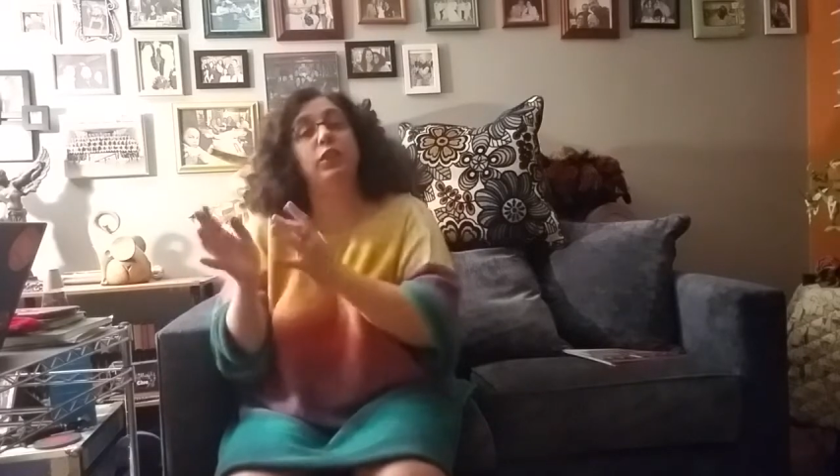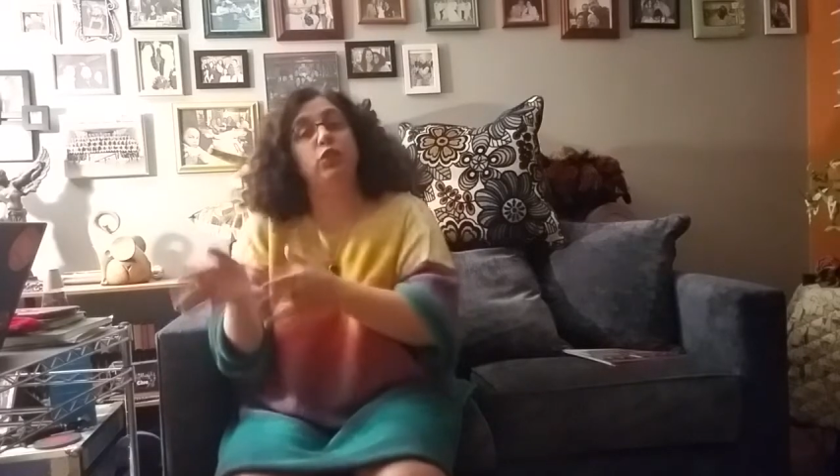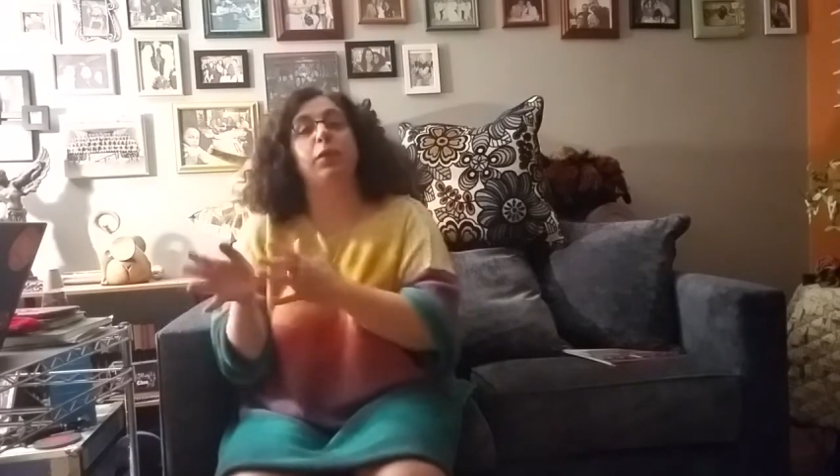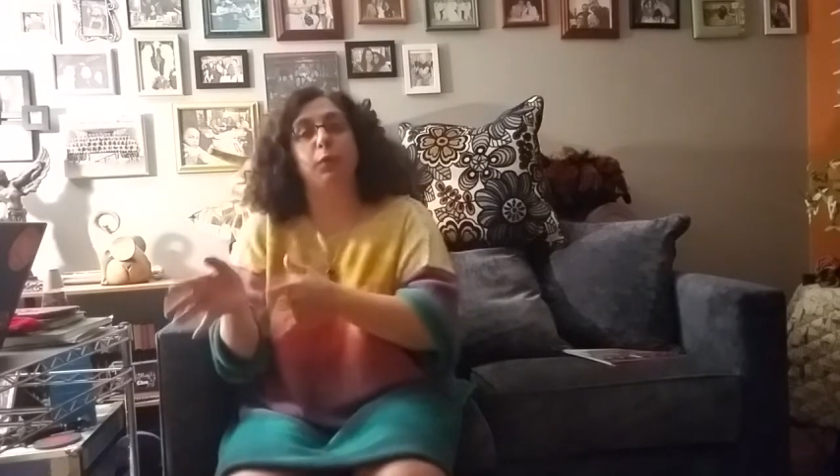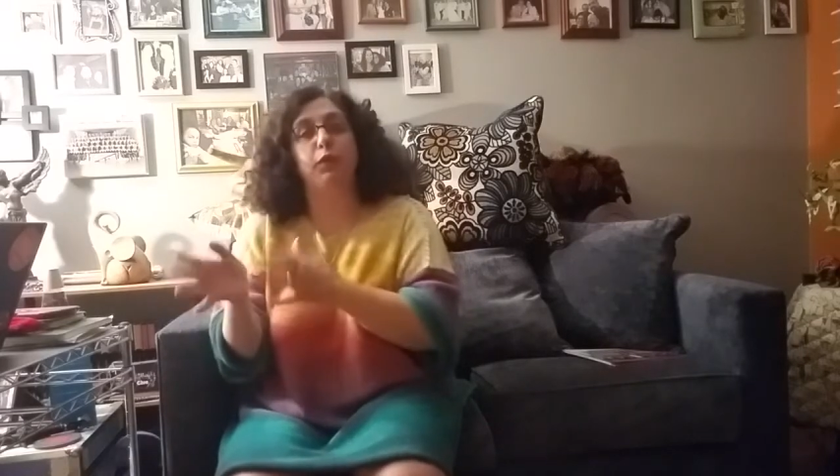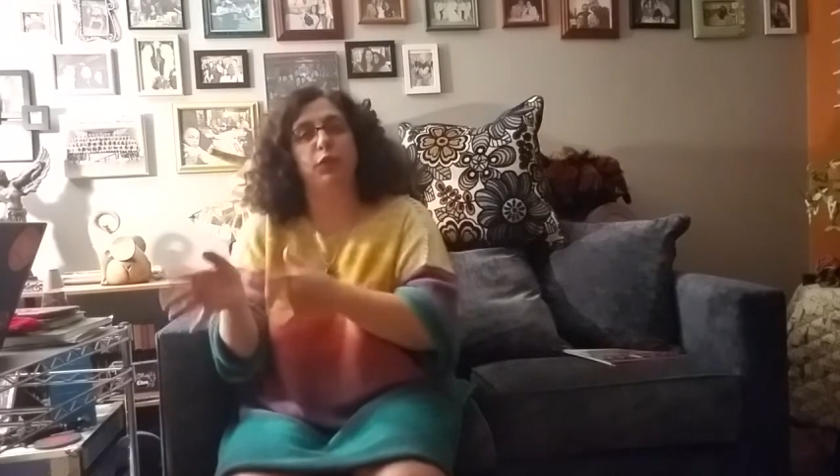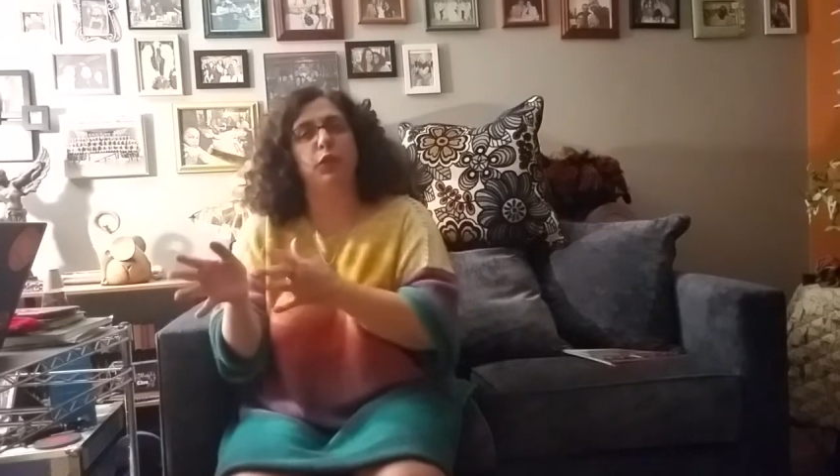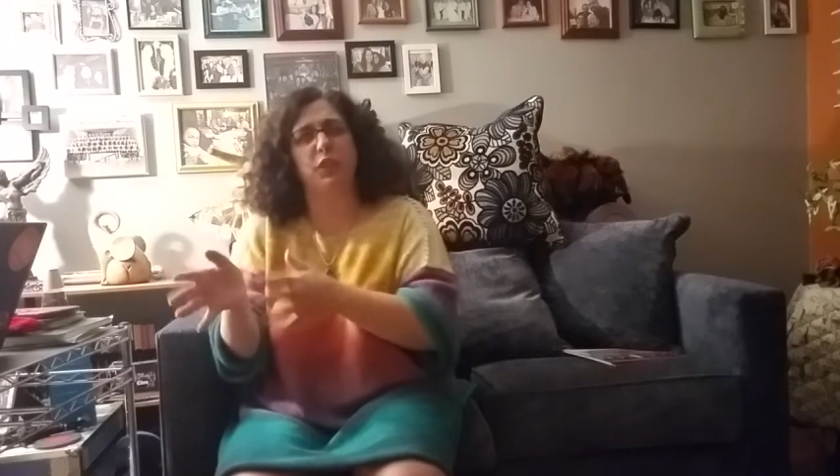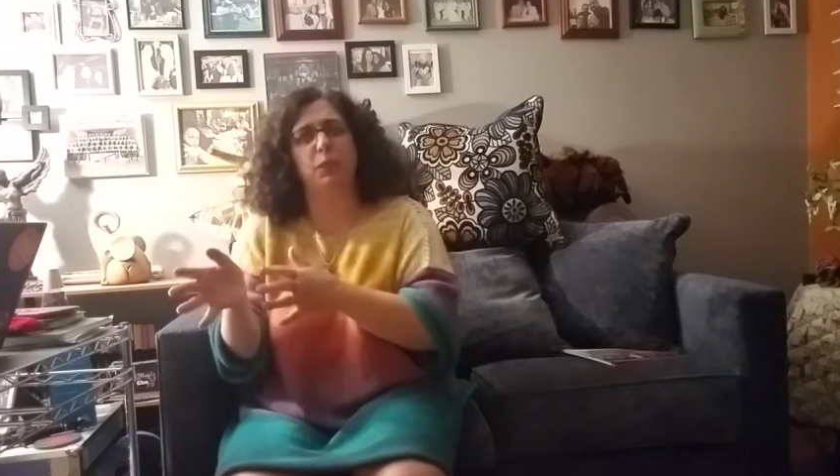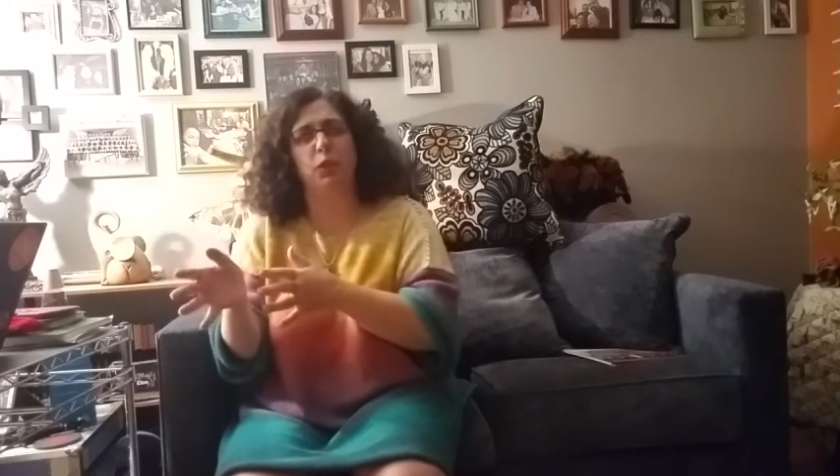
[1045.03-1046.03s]
trouble for
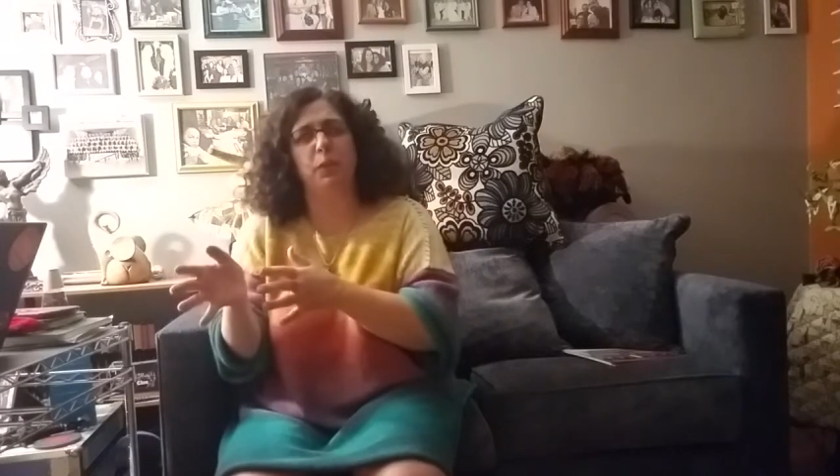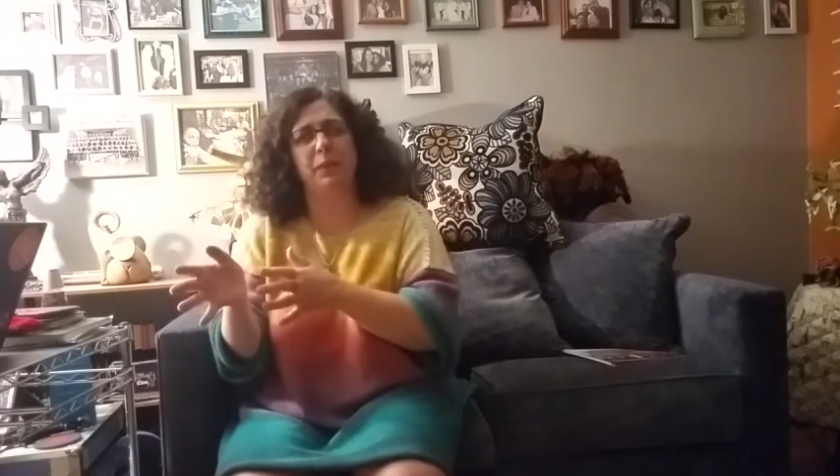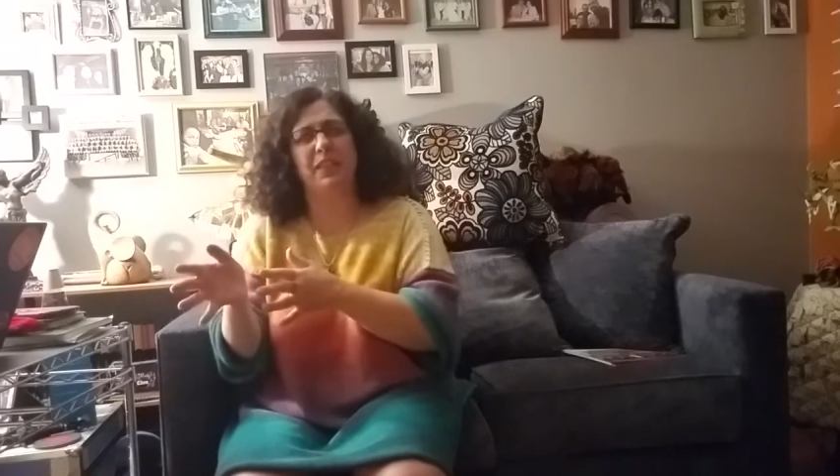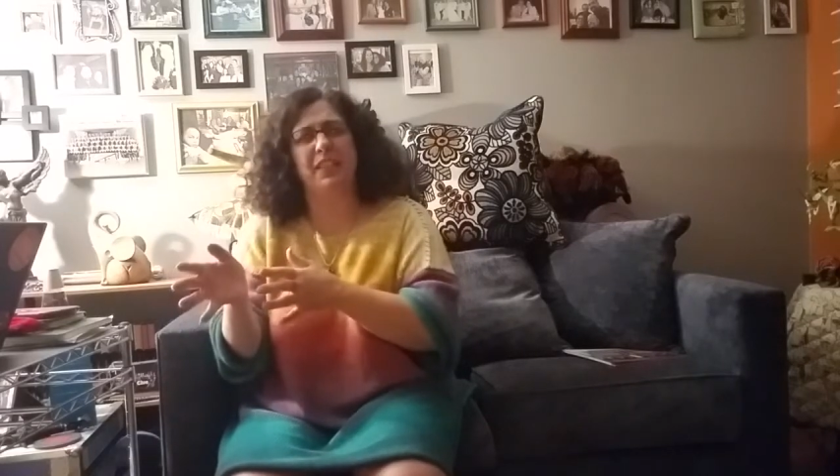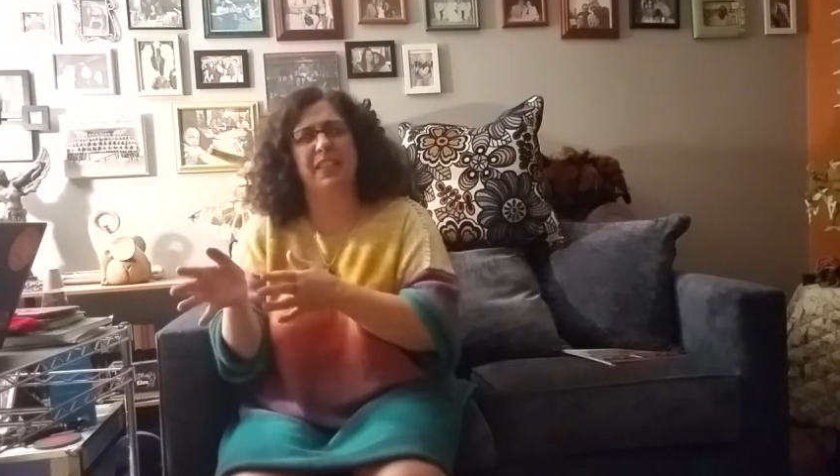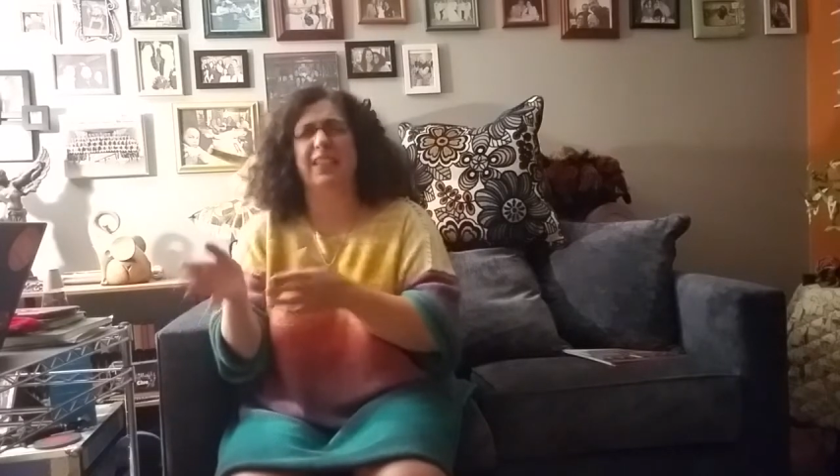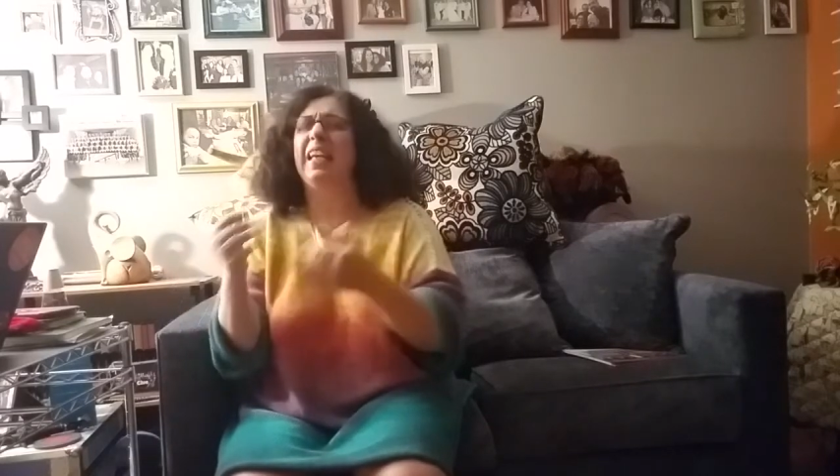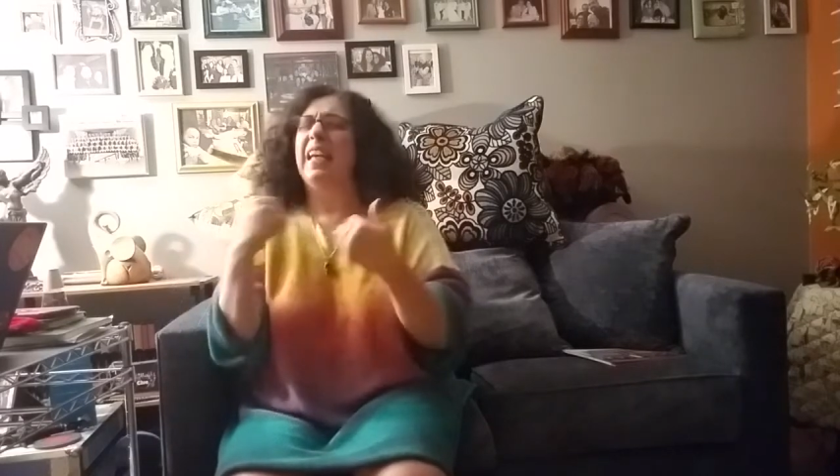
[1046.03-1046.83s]
small businesses.